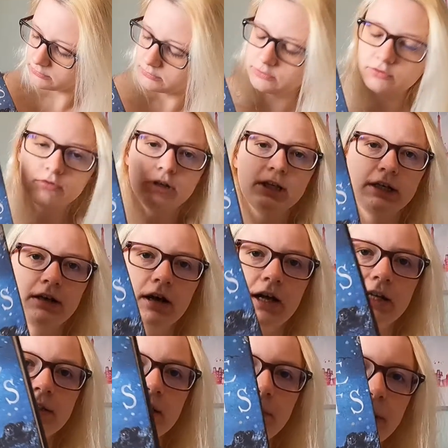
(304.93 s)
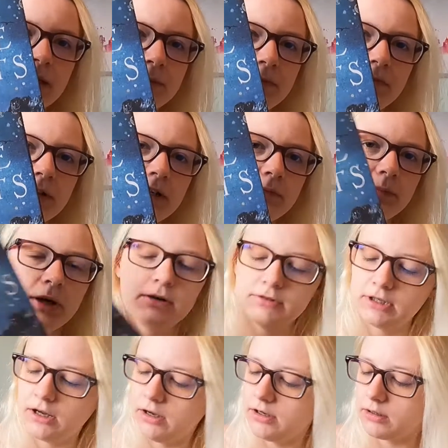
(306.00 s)
It's really nice. It makes me think of
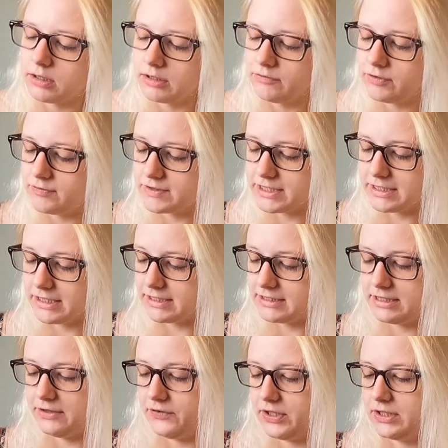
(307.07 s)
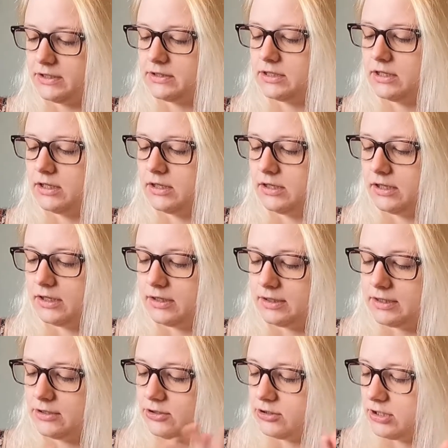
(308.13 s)
Poldark, if you've seen that series.
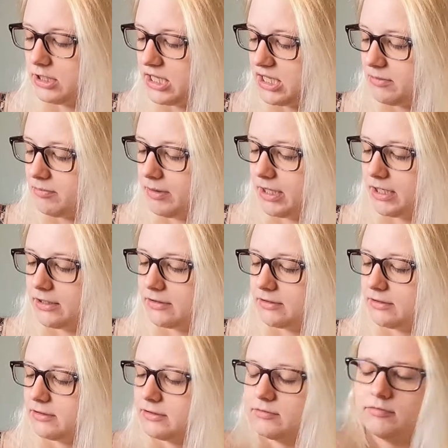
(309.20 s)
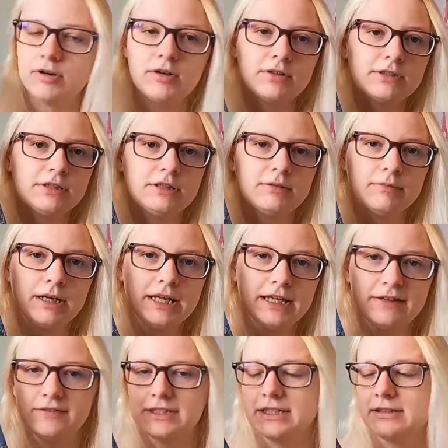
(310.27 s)
The ship and the rocks and the
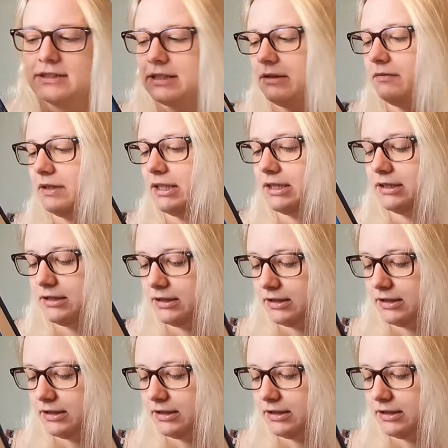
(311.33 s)
waves. It looks lovely.